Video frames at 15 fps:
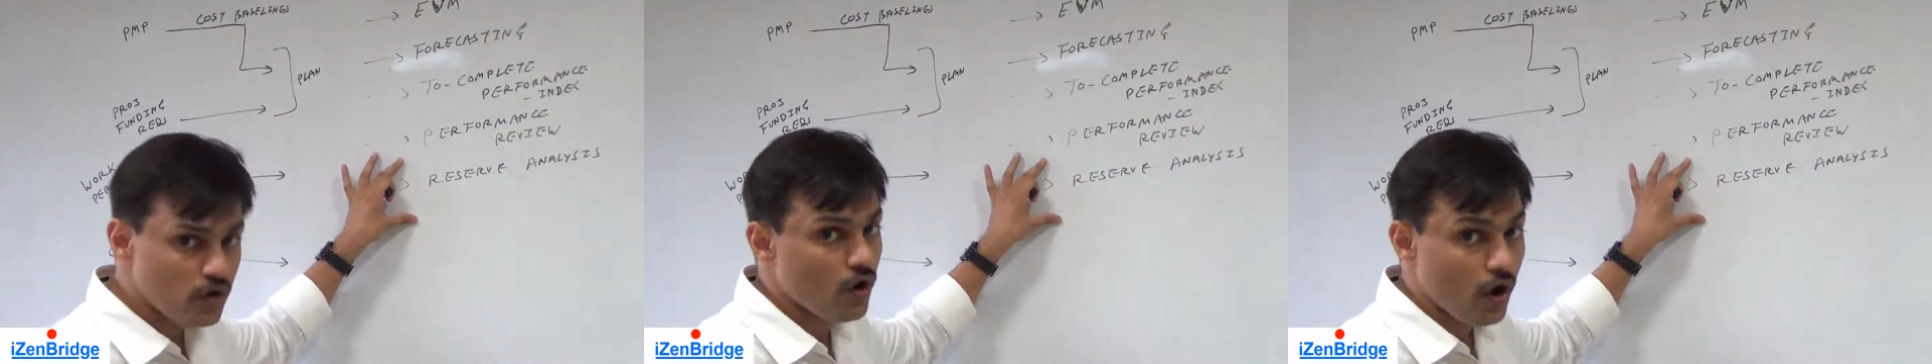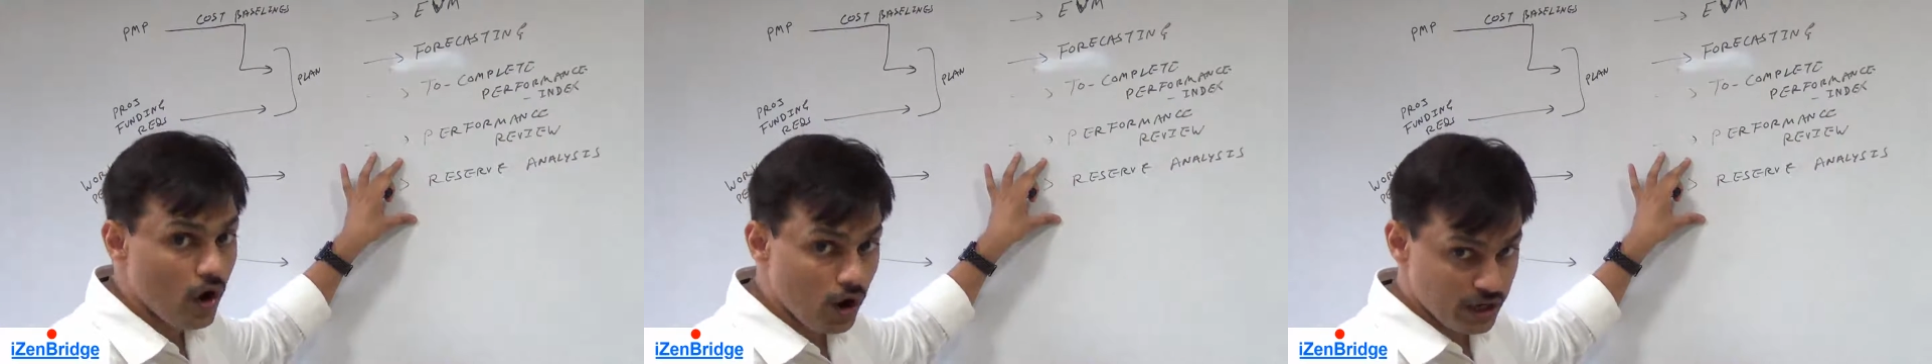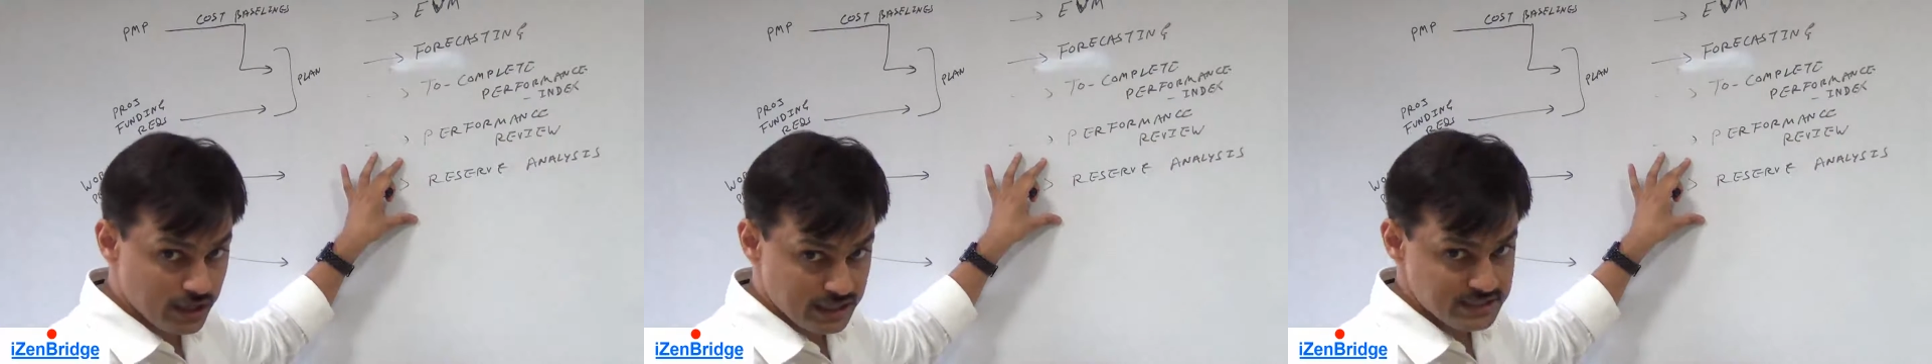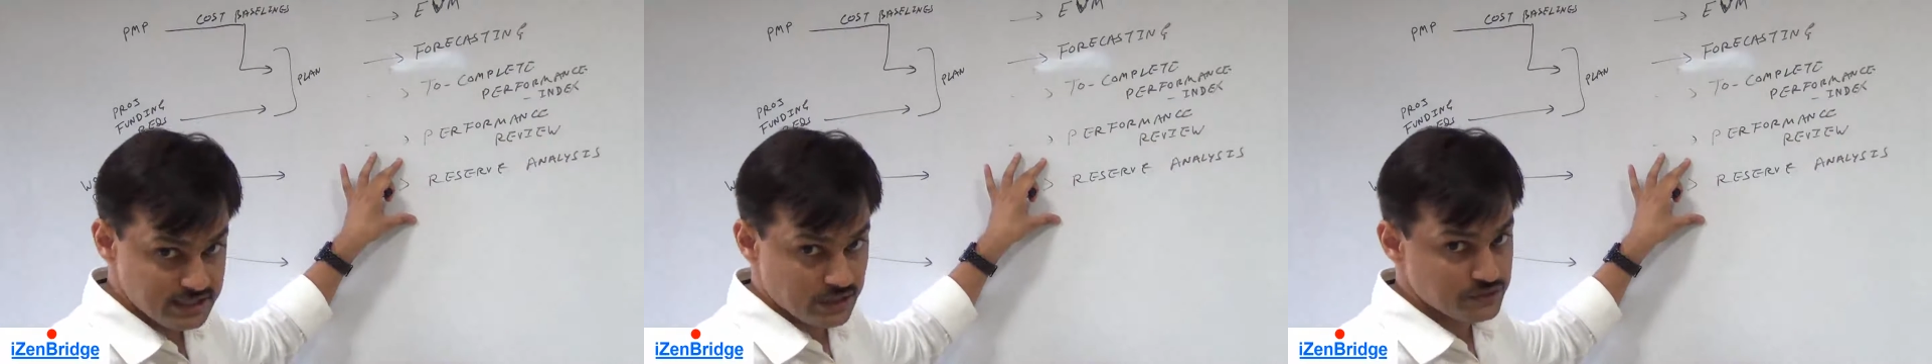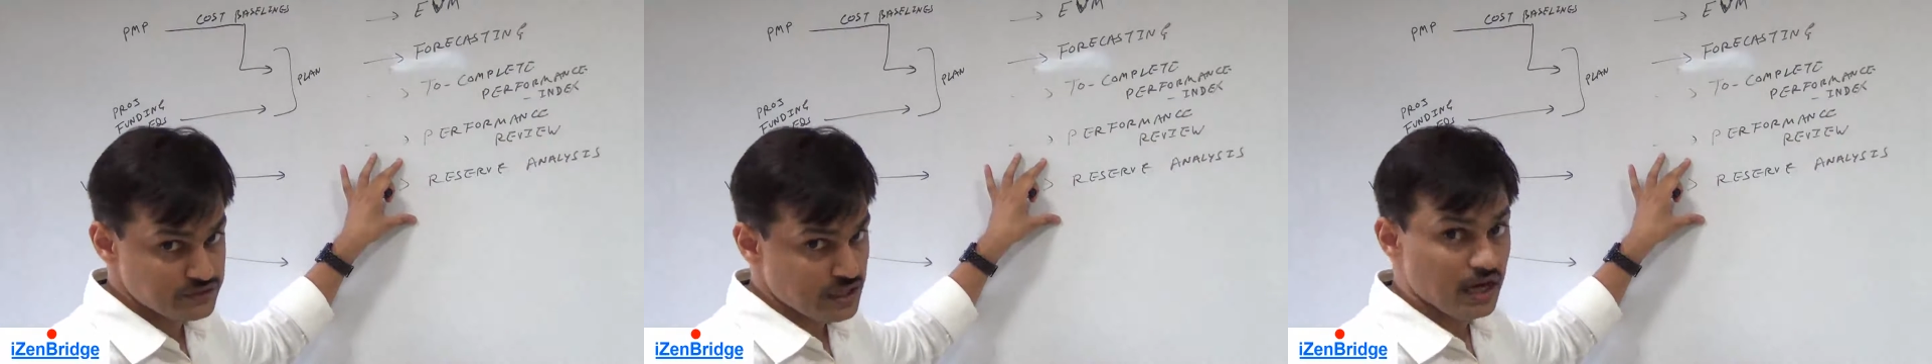or
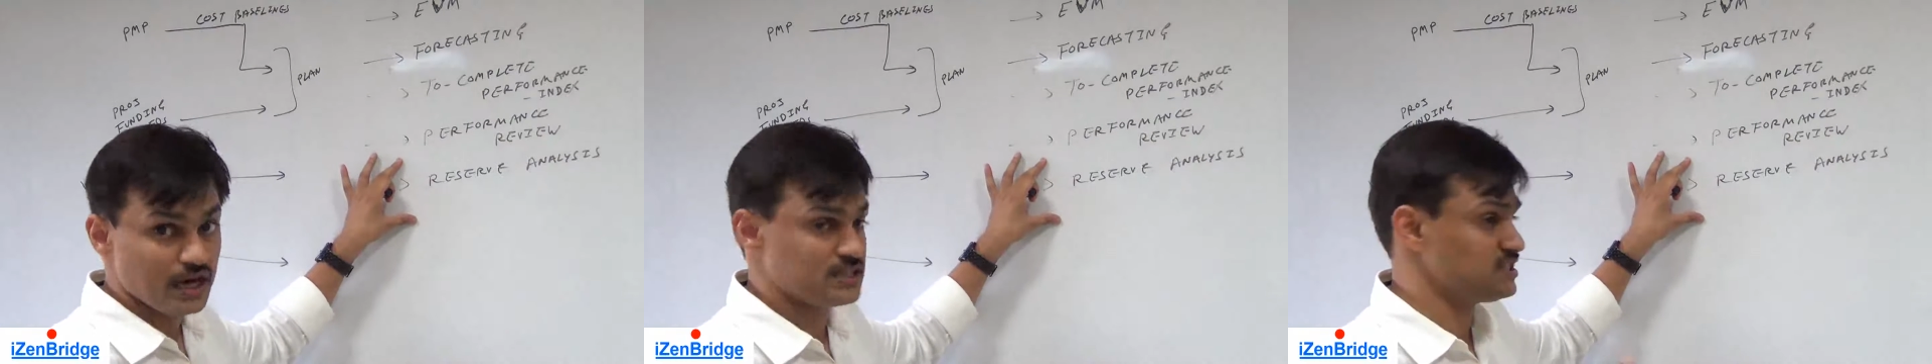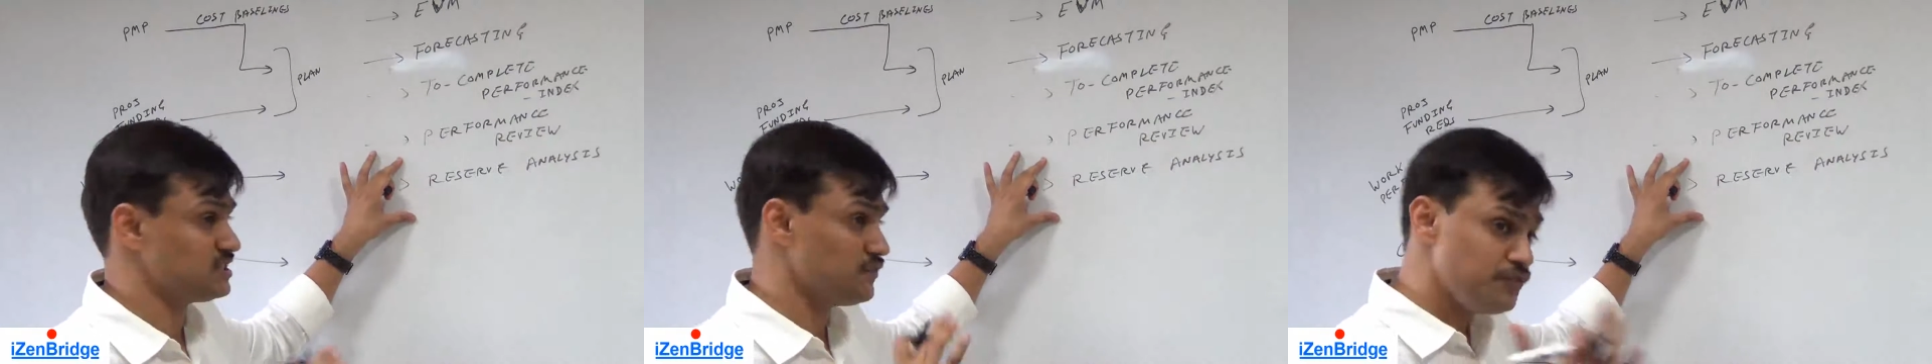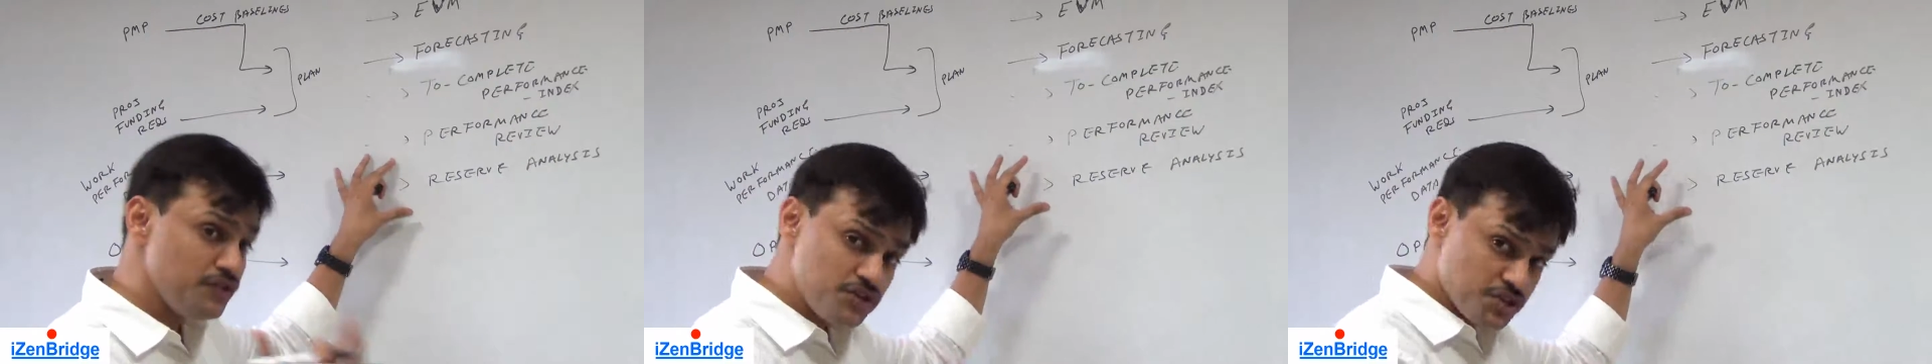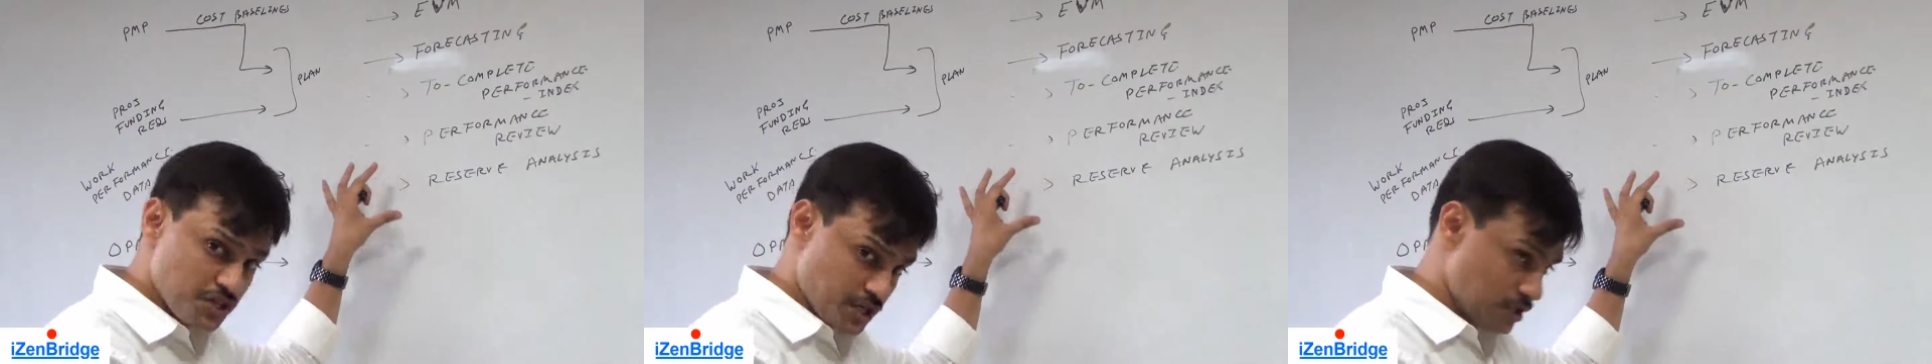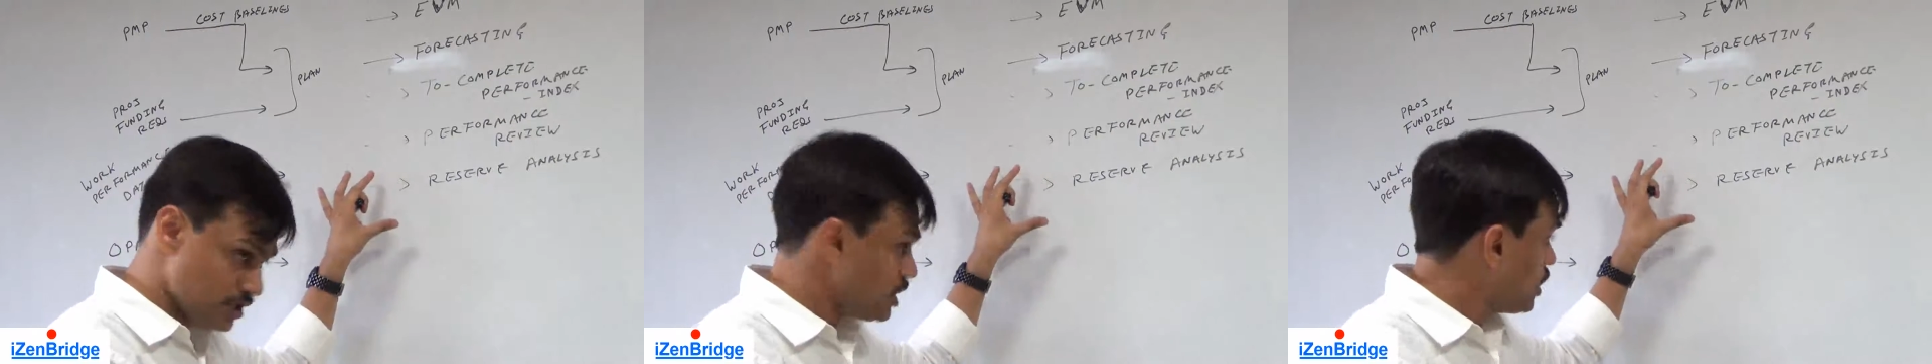reserves are sufficient